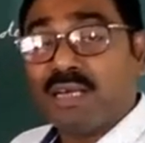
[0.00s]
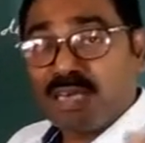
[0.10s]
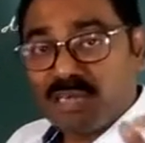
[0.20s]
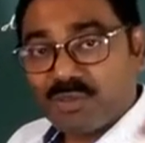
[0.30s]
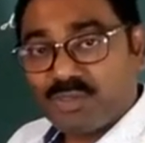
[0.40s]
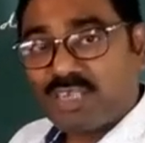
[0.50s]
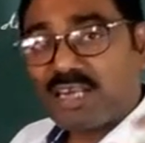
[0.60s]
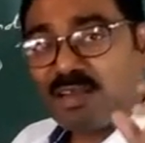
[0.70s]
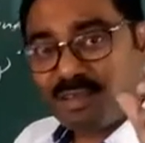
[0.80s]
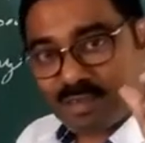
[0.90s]
using
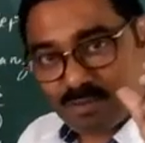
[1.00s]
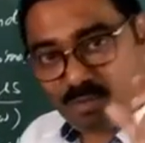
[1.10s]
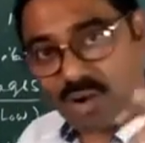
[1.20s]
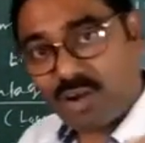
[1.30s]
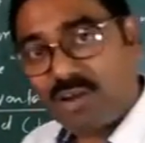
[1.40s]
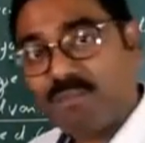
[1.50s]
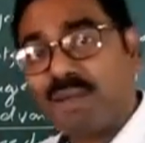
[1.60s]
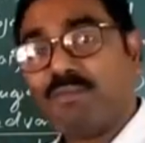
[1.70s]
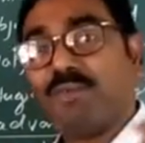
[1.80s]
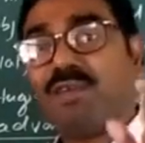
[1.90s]
a small
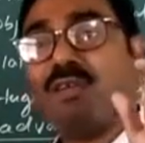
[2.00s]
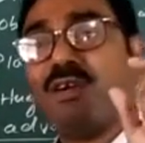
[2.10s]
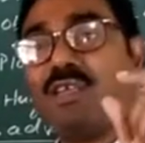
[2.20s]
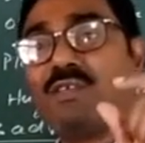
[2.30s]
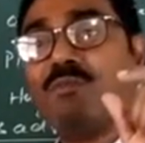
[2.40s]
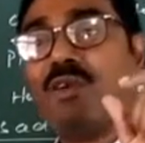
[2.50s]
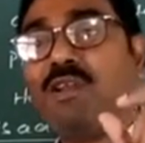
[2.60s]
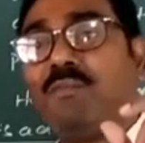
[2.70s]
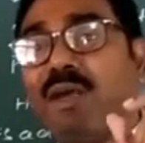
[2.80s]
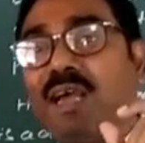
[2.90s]
memory or a small
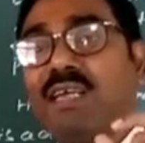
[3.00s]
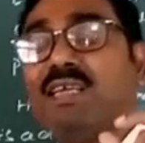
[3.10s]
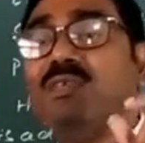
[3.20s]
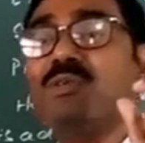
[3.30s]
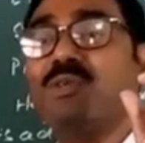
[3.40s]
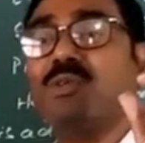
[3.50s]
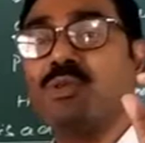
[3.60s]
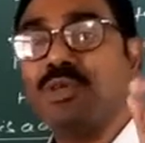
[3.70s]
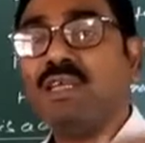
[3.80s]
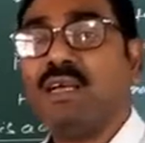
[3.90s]
package, we
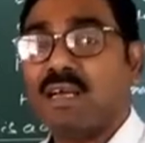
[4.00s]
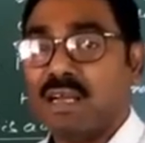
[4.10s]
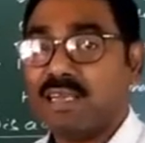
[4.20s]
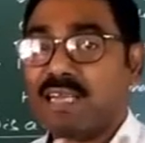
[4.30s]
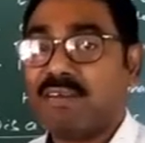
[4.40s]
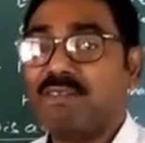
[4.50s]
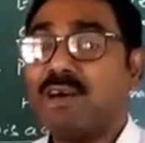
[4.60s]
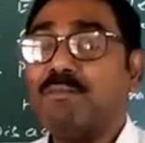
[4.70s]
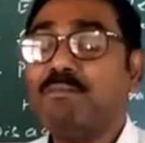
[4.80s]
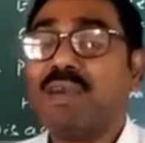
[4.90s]
should
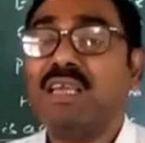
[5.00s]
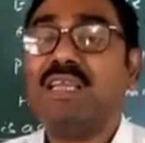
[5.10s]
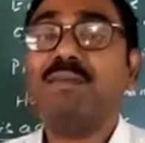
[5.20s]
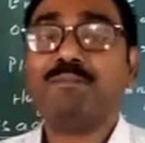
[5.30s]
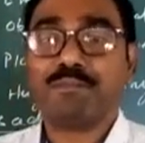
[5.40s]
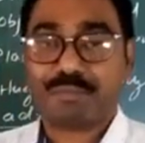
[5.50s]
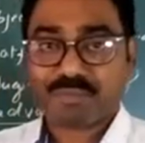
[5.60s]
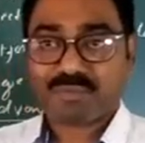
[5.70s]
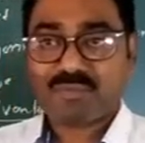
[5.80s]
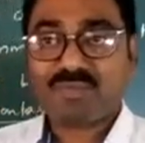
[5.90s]
develop many
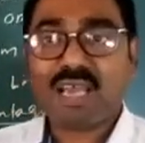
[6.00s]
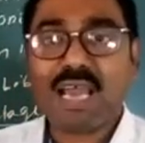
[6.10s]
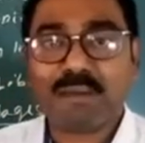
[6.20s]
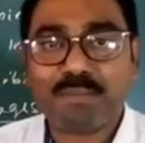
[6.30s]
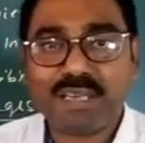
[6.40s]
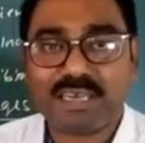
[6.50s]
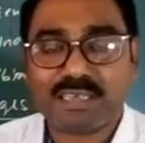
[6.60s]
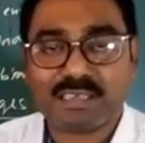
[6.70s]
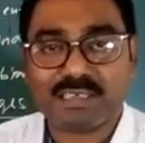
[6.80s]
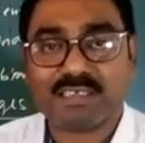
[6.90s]

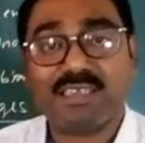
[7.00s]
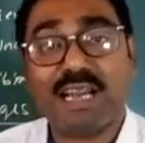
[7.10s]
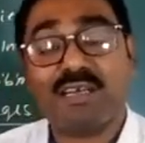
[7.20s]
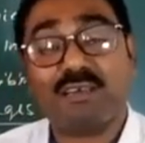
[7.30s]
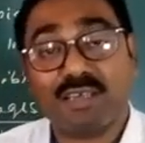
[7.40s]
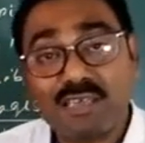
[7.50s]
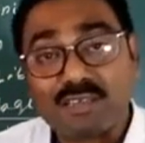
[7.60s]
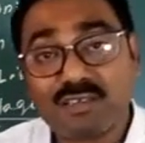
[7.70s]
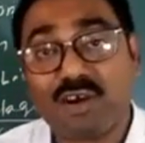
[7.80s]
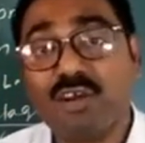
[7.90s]
applications. That is
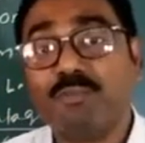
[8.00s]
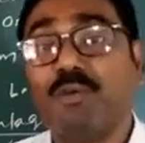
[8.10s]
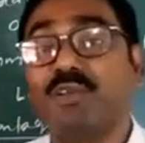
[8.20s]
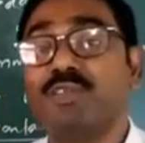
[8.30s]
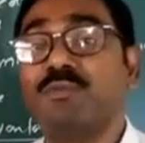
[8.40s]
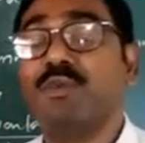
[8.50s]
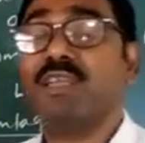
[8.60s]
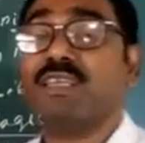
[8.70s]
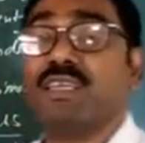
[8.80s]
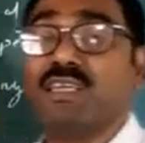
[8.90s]
not possible
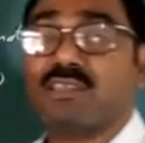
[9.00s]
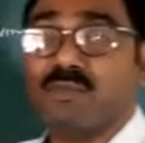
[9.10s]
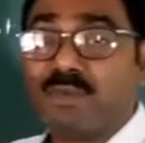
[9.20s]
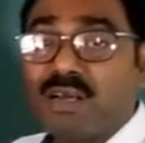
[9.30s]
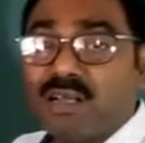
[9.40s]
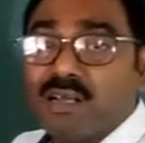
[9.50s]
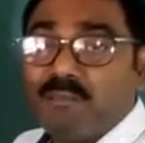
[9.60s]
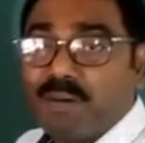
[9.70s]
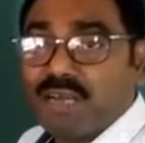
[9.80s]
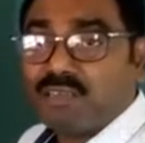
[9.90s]
in case of a
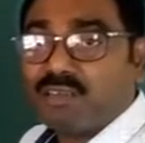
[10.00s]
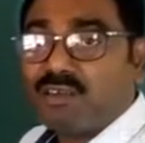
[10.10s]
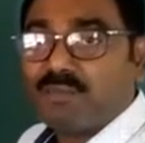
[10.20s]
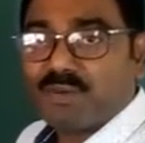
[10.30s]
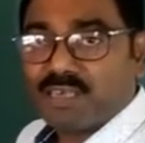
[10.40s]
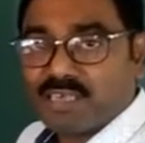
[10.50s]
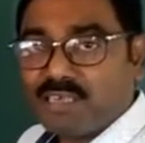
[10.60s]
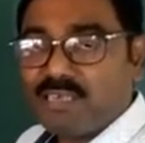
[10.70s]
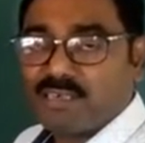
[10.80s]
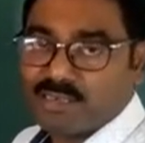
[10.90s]
Python
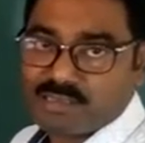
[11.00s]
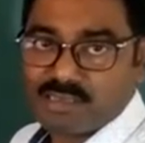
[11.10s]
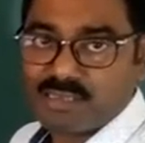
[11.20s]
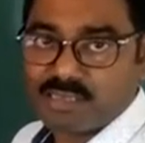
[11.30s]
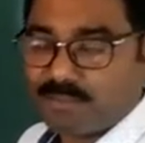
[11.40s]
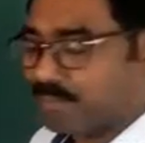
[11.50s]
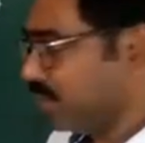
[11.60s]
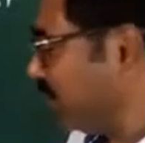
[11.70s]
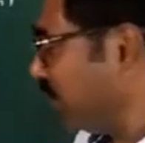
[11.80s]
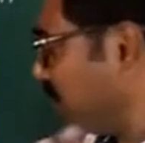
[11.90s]
operating system.
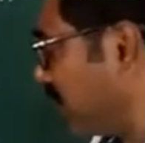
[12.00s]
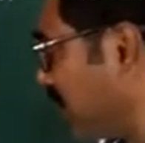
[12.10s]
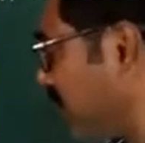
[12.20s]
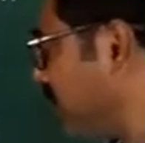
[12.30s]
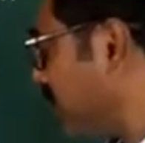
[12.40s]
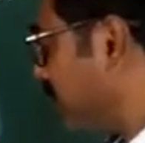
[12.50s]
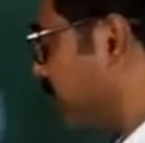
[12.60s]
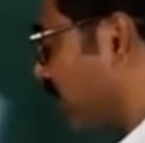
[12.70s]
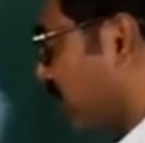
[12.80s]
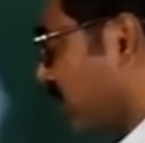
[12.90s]
Next is
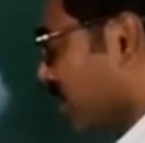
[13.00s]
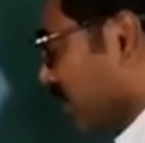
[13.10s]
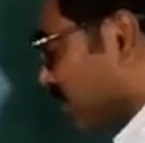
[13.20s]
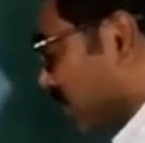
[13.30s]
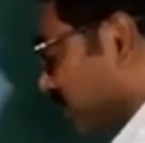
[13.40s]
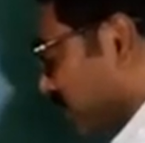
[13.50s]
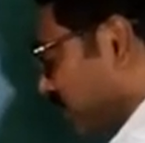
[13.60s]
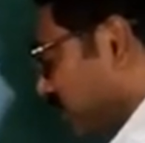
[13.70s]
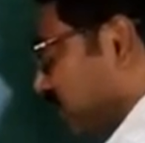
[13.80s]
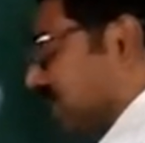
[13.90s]
the
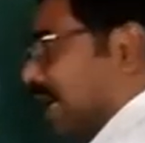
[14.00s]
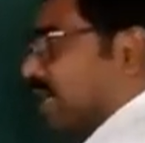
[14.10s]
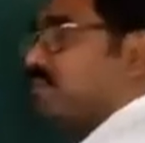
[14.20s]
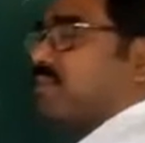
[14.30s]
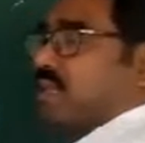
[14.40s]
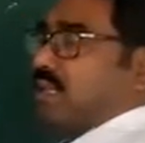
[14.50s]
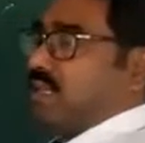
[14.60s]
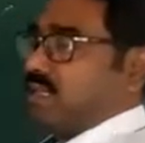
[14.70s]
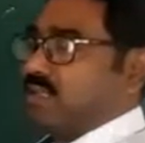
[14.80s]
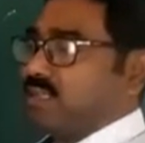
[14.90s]
runtime
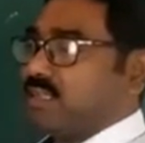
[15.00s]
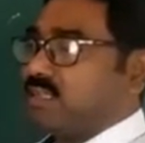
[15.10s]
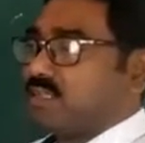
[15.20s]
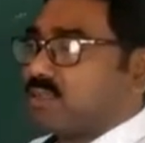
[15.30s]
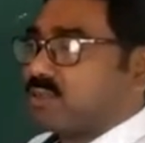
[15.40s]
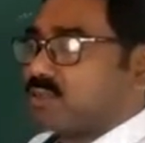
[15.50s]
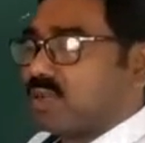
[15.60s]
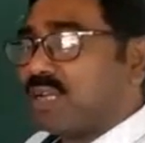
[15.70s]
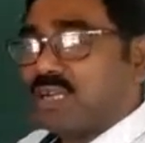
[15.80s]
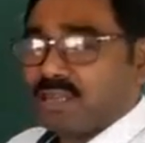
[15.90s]
error. It is also
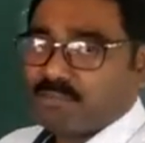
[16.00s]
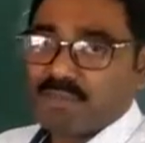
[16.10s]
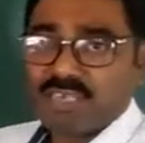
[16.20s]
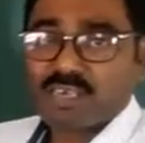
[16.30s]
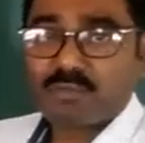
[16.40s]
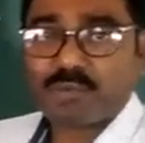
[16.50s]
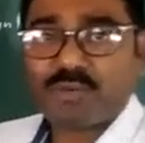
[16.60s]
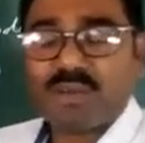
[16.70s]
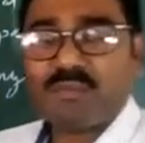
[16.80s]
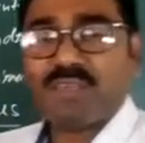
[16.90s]
a major
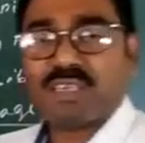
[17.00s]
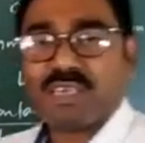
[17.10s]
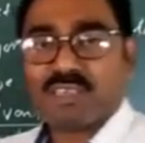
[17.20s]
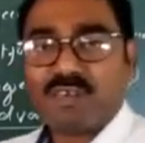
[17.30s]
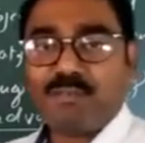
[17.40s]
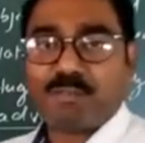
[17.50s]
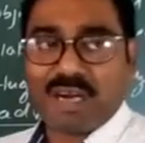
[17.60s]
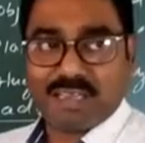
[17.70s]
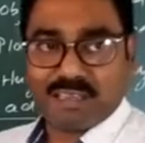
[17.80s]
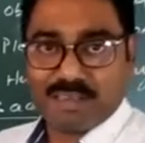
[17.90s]
problem in case of
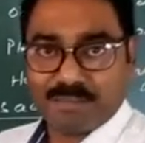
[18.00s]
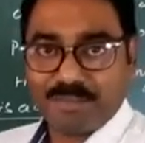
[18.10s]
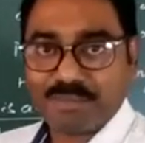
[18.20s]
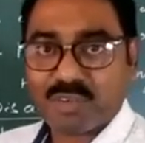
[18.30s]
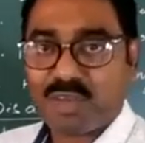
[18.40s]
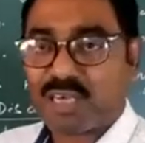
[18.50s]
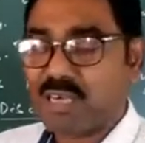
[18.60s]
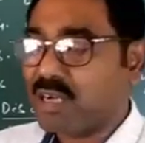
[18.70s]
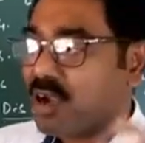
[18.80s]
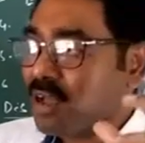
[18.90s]
Python. Okay,
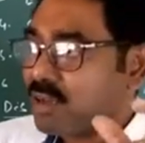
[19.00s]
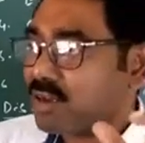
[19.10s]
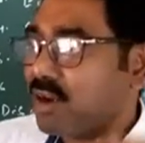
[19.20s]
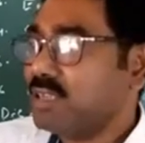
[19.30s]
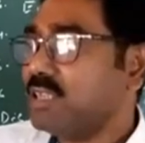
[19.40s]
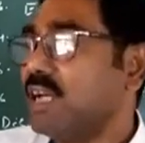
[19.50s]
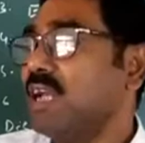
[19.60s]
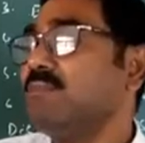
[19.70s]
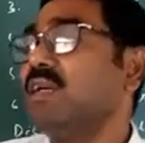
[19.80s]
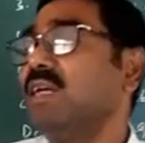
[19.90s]

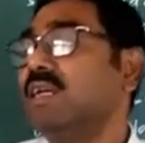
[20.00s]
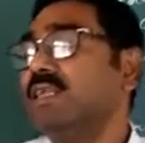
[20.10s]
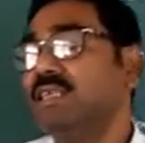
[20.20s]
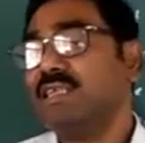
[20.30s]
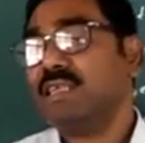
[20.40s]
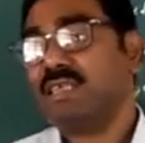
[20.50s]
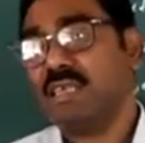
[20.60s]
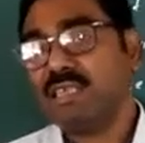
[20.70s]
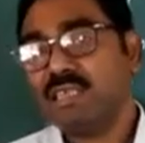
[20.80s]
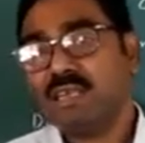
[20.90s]
runtime error in the
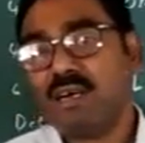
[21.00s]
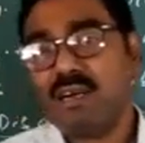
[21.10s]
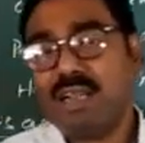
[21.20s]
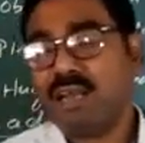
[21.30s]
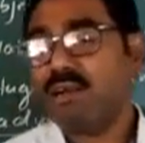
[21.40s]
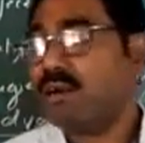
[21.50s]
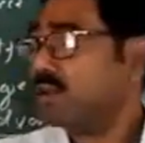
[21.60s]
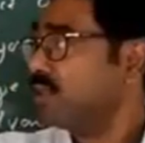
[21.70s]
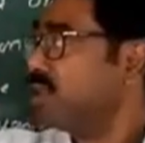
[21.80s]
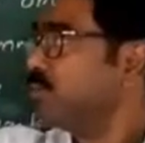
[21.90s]
sense, unlike
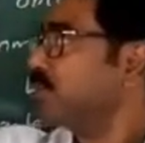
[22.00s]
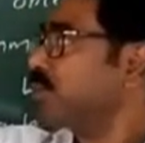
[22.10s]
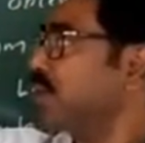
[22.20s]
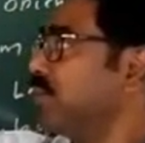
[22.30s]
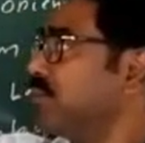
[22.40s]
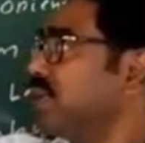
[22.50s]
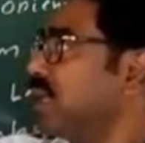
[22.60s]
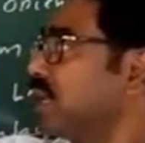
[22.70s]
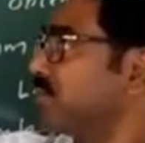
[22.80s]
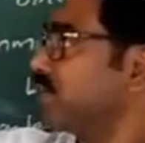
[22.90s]
other programming
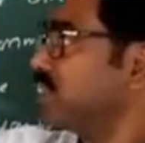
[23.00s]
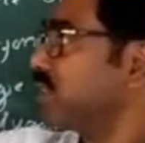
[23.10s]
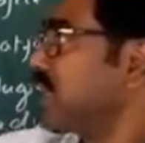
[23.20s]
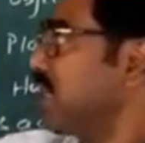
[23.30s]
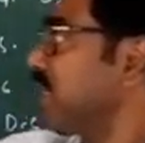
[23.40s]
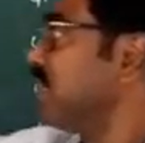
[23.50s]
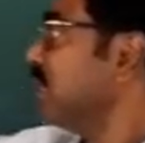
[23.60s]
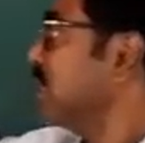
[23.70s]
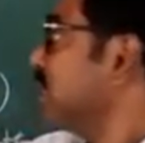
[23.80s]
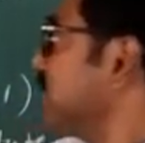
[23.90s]
languages like
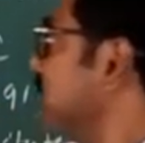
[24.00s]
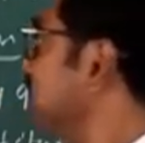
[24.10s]
C,